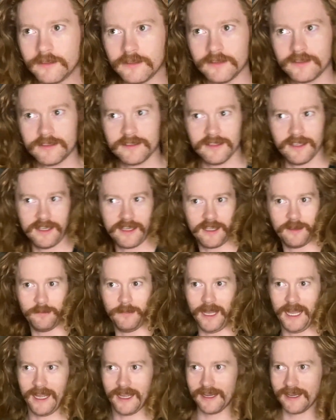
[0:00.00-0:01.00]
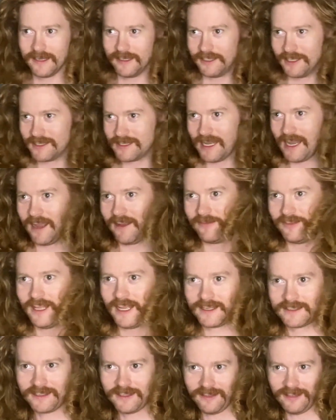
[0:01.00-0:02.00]
Slick it back and just have
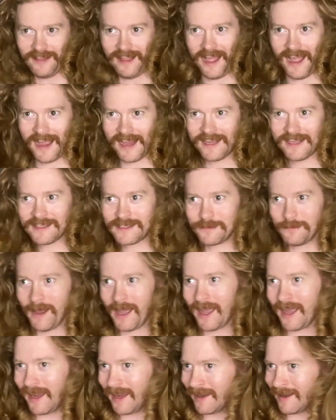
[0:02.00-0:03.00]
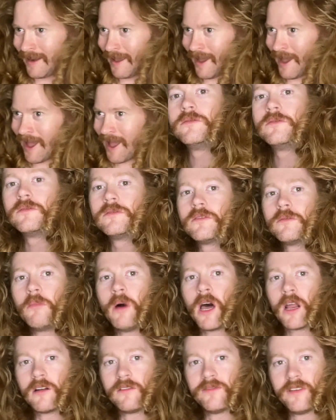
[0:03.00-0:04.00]
like the lion's mane.
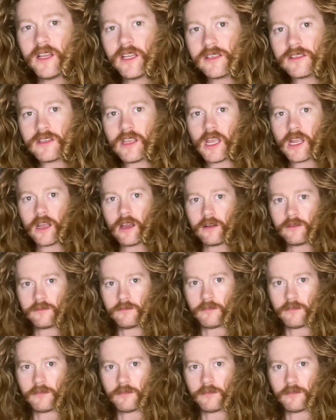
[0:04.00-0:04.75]
Model face. Hang on.